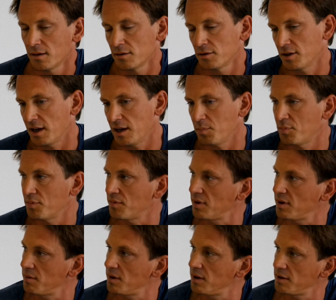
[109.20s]
shape
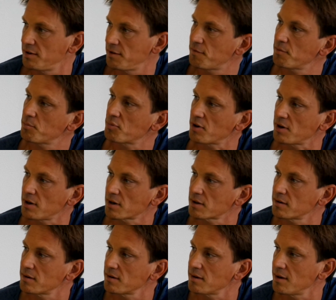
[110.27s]
a different
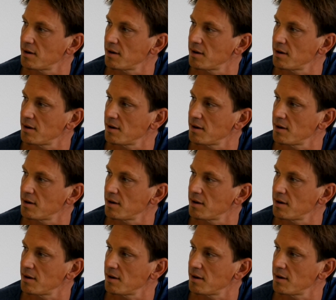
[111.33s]
product